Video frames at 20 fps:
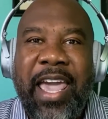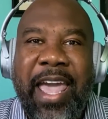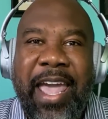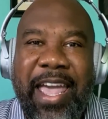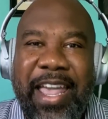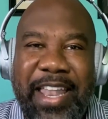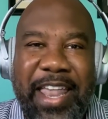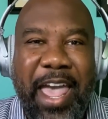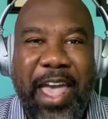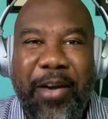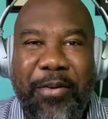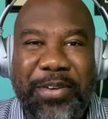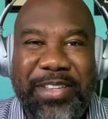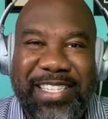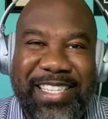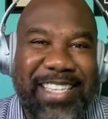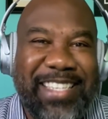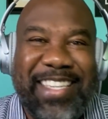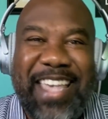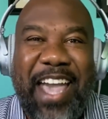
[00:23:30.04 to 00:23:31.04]
And
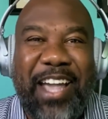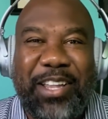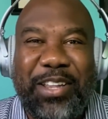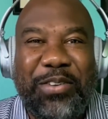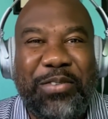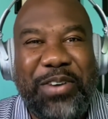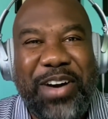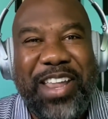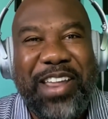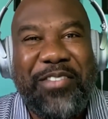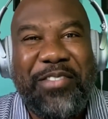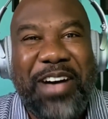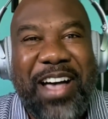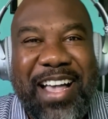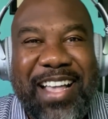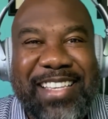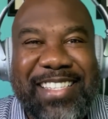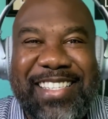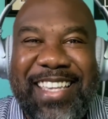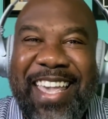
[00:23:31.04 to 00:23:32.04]
that was exactly what it
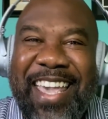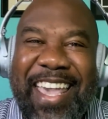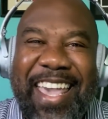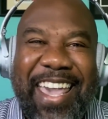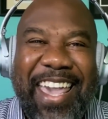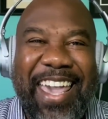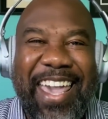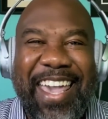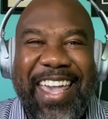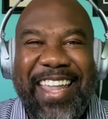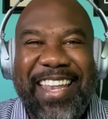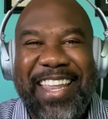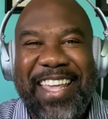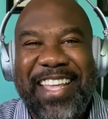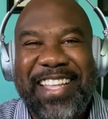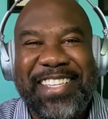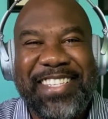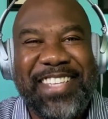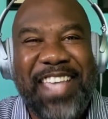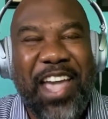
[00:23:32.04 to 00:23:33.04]
was.
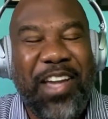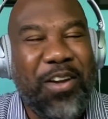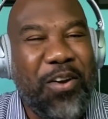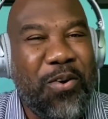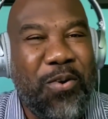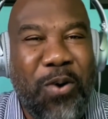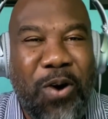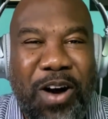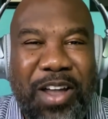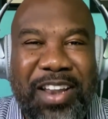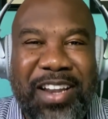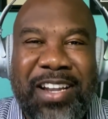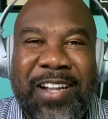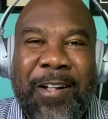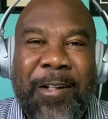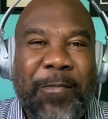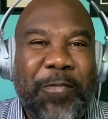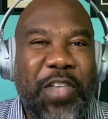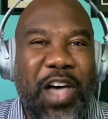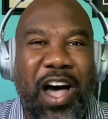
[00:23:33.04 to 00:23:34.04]
And in second
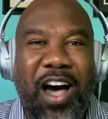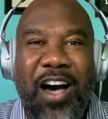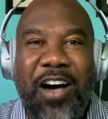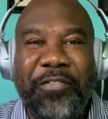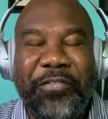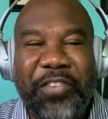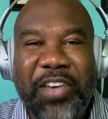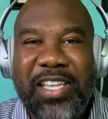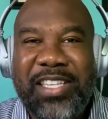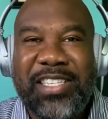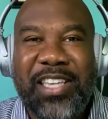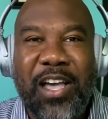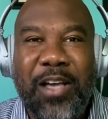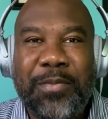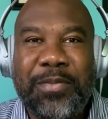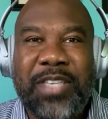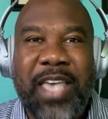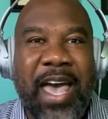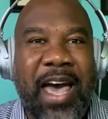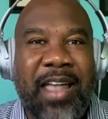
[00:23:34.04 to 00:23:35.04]
quarter, the offense
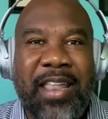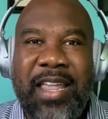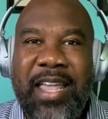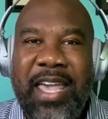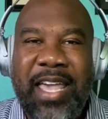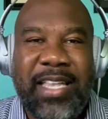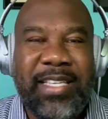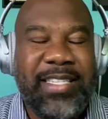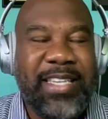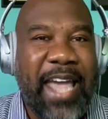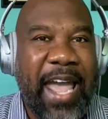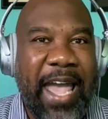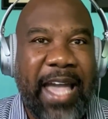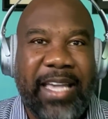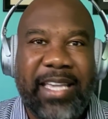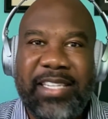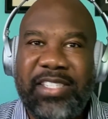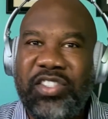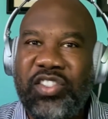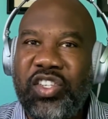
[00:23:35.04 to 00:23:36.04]
comes out and
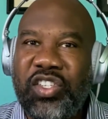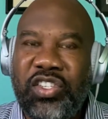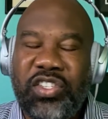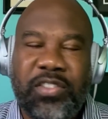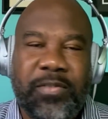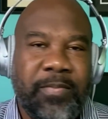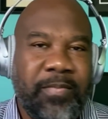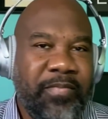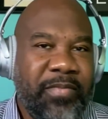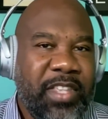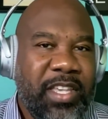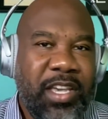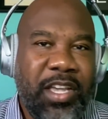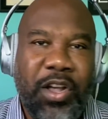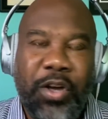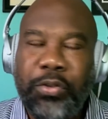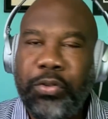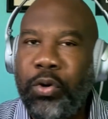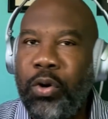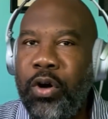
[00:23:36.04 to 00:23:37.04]
Dak is just,
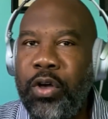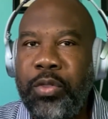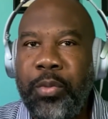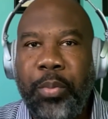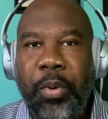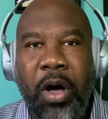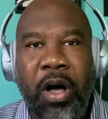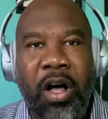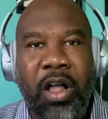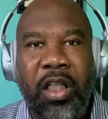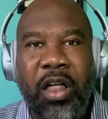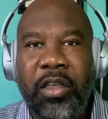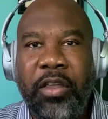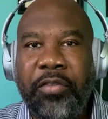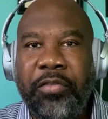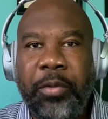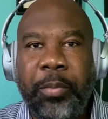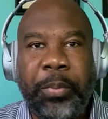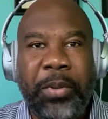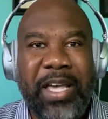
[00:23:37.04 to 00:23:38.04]
you know, throwing the ball
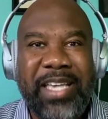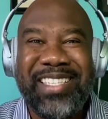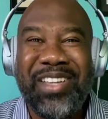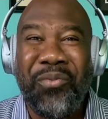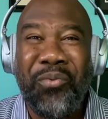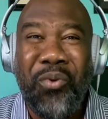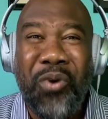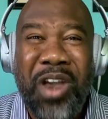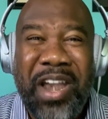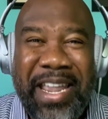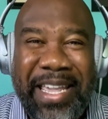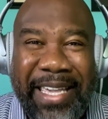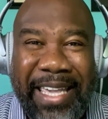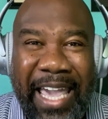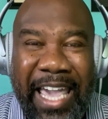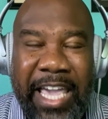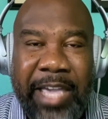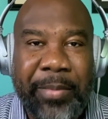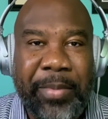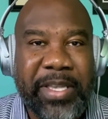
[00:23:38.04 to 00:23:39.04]
all over the place. The
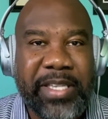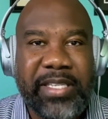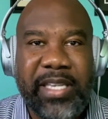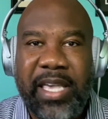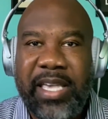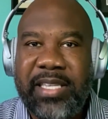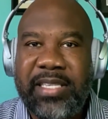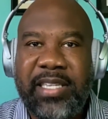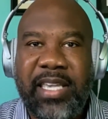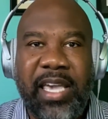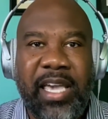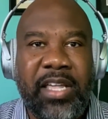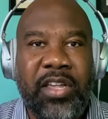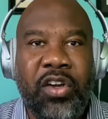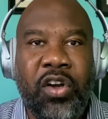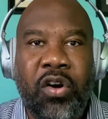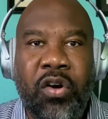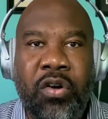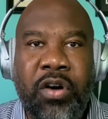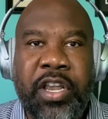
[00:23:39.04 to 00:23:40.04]
running game is
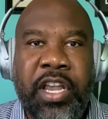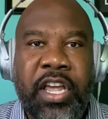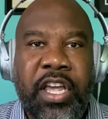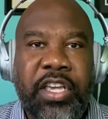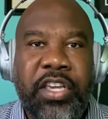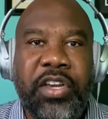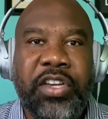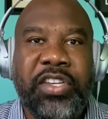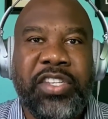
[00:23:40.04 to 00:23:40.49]
getting going.